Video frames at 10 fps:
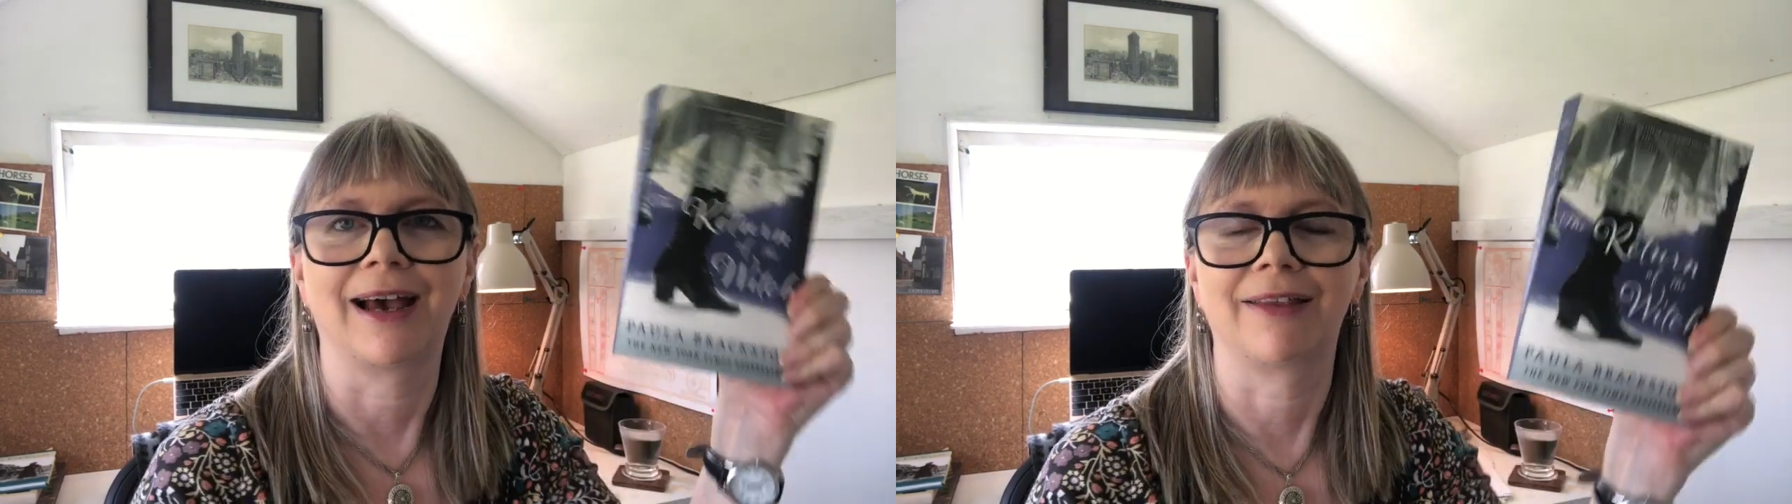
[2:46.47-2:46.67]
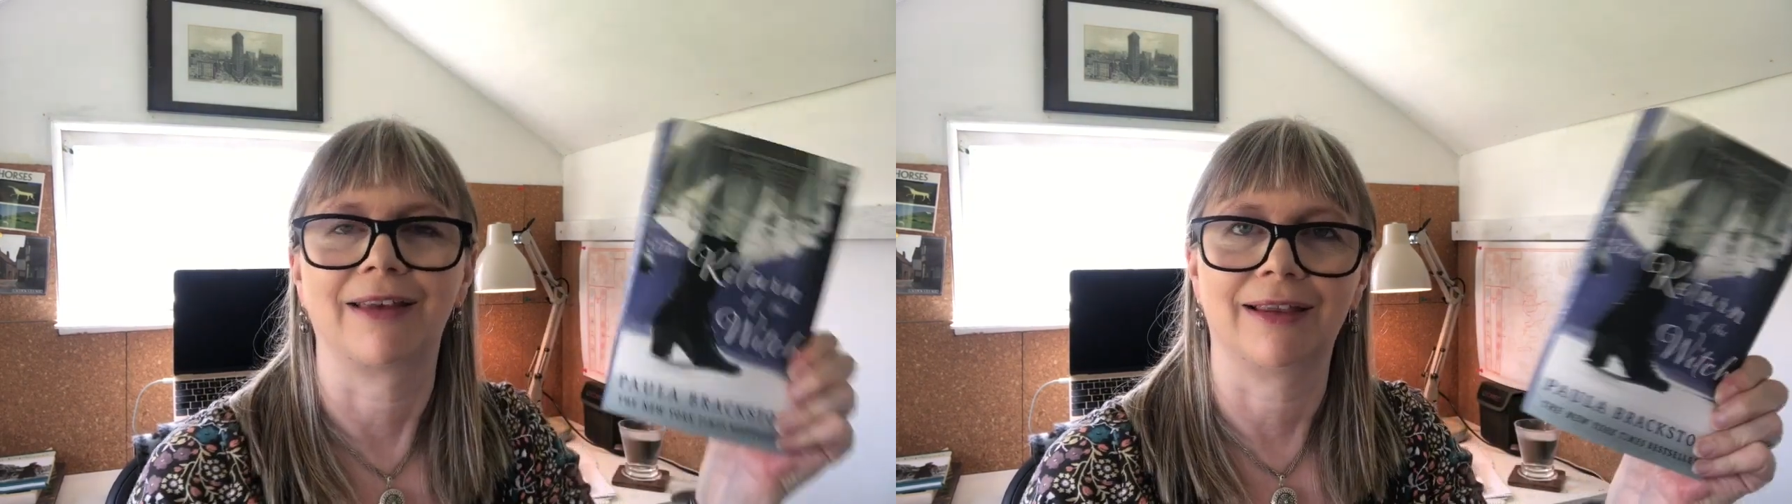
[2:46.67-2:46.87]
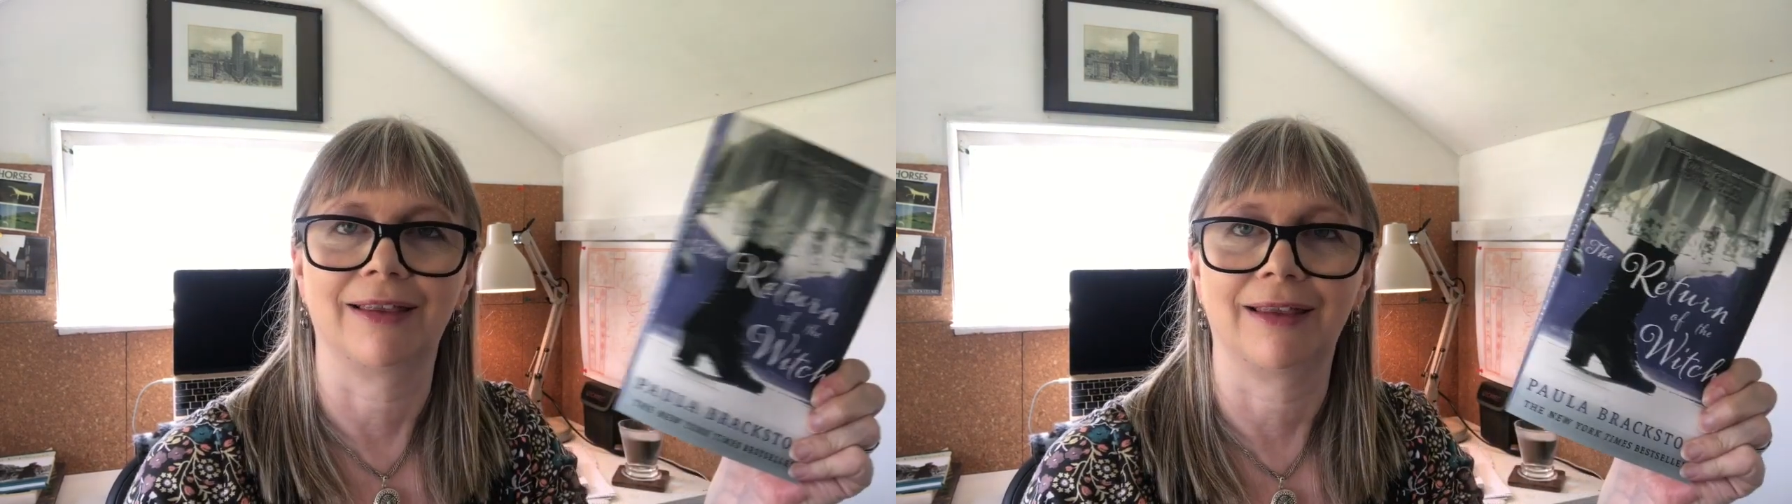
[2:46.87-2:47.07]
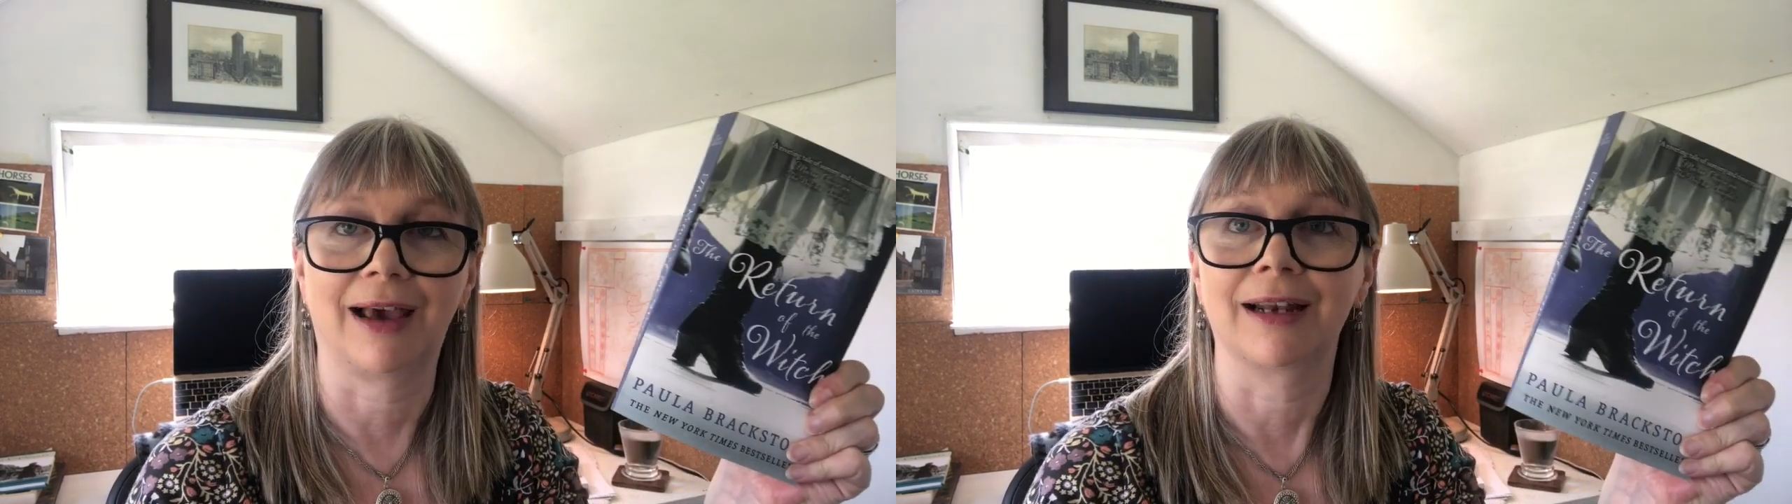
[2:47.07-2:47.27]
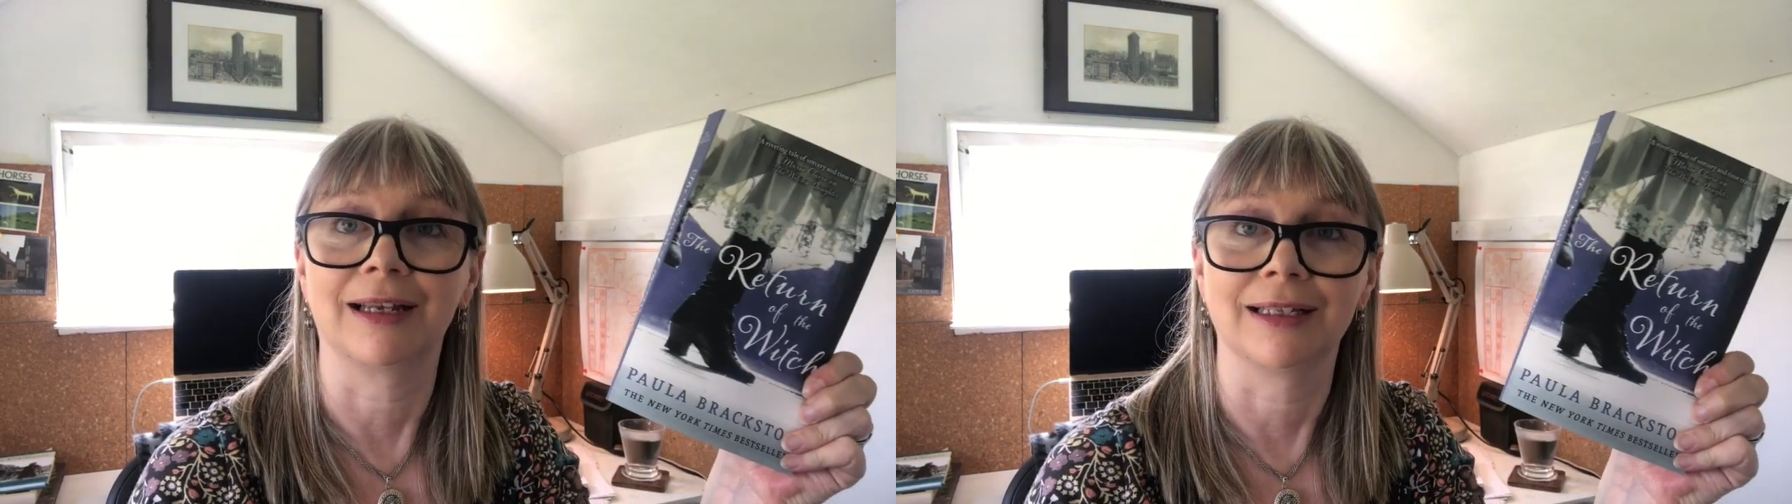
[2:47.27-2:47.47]
and then
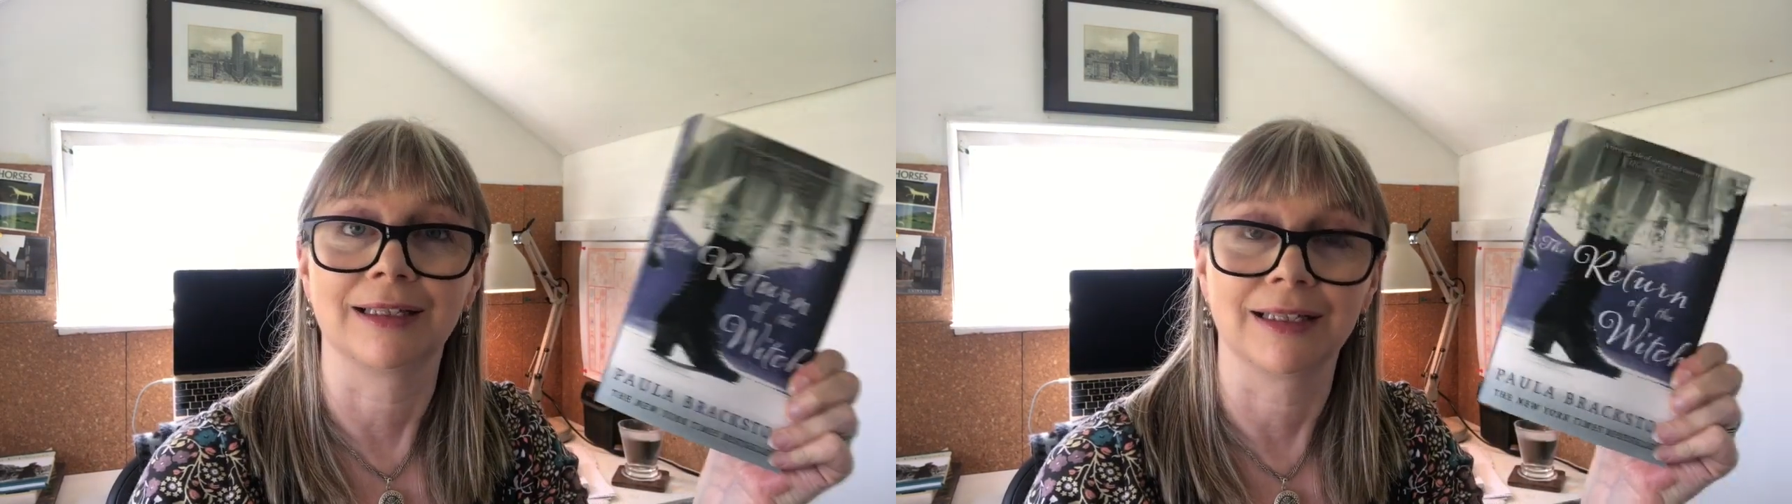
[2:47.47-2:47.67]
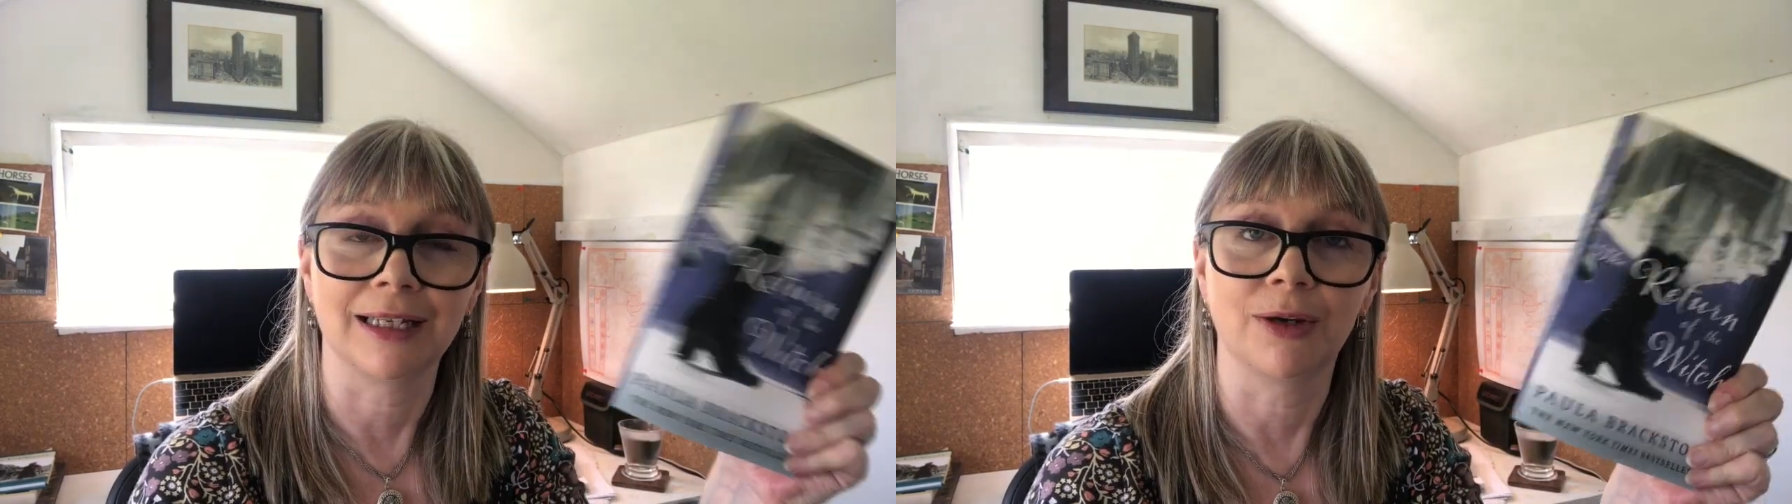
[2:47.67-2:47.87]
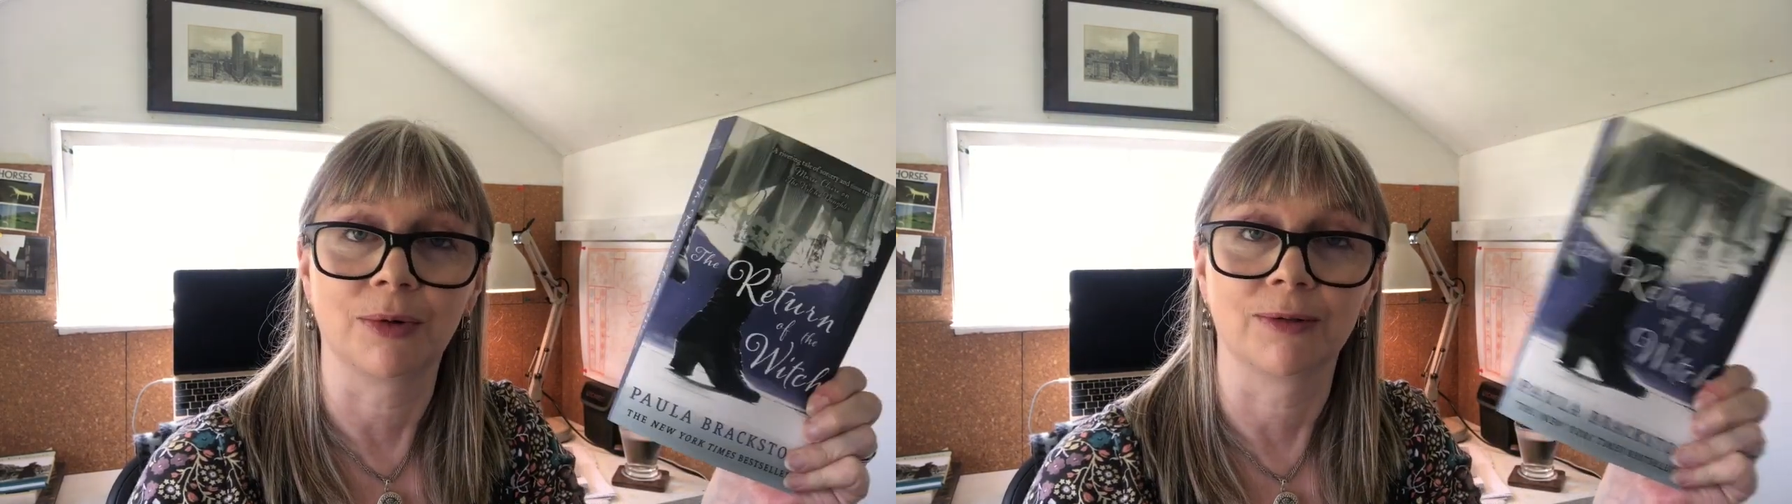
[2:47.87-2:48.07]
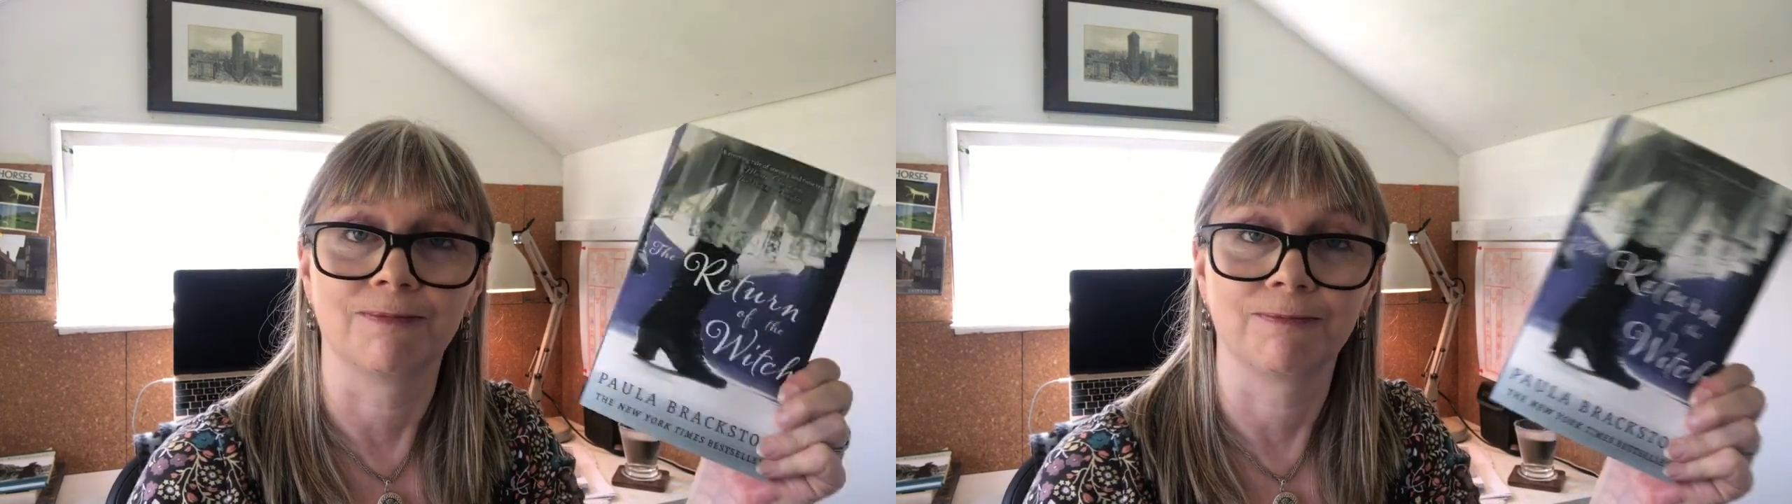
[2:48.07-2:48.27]
that is the sequel.